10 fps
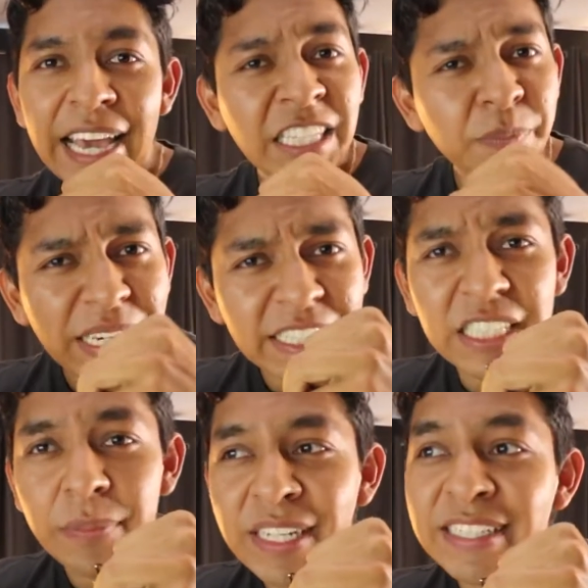And this
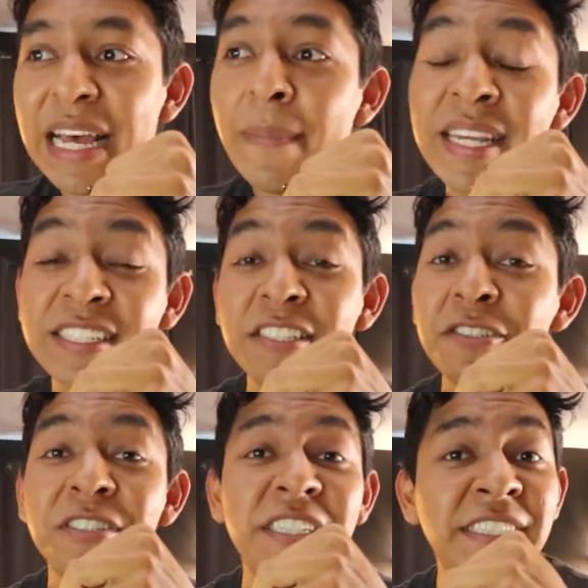basically means that my
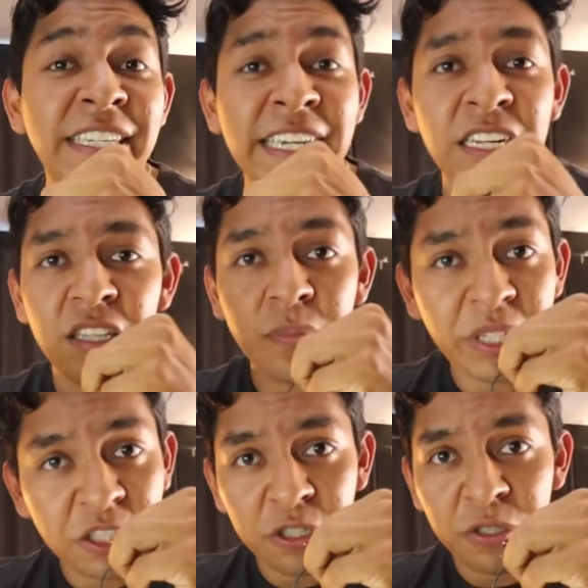sister didn't take any of the
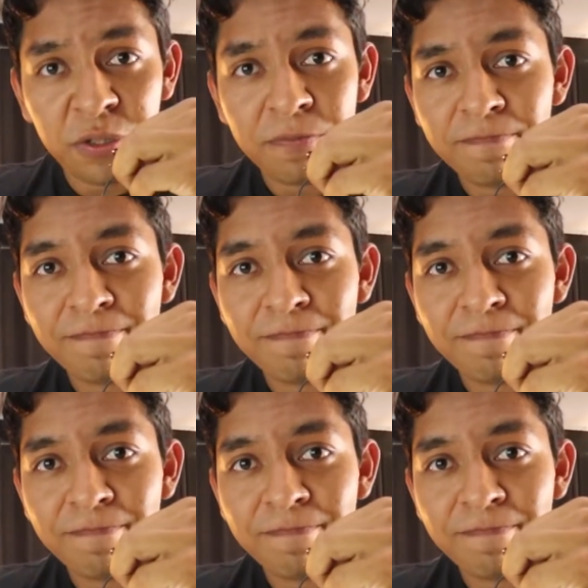pictures.